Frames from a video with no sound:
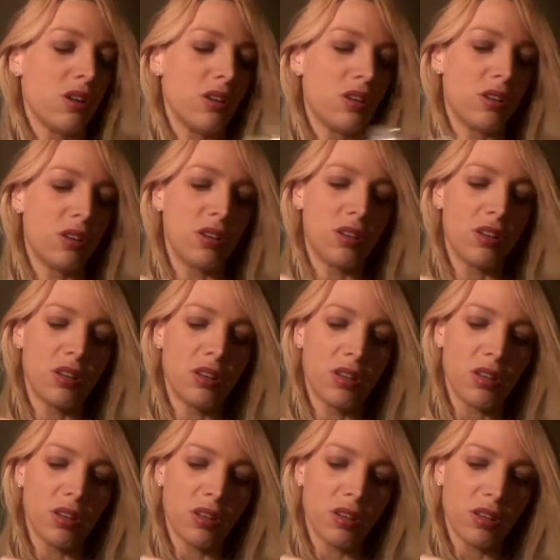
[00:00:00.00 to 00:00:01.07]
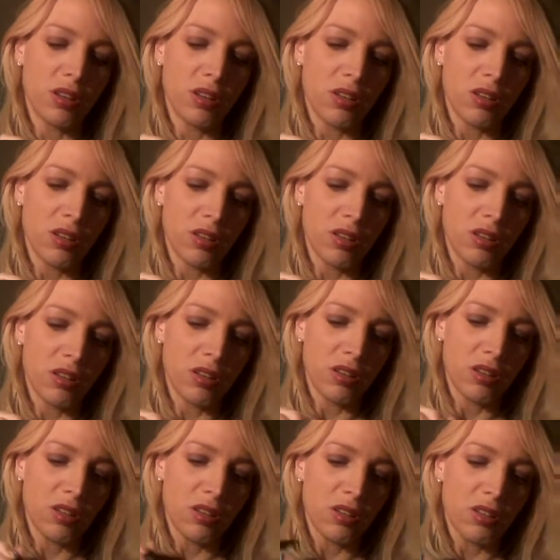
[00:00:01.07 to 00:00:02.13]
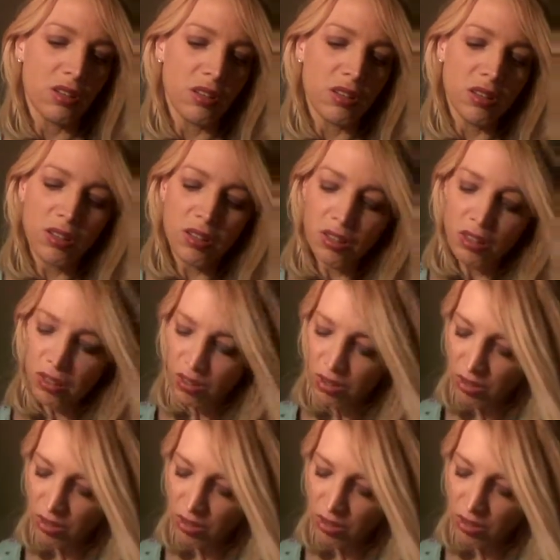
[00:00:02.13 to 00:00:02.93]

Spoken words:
Nobody speaks.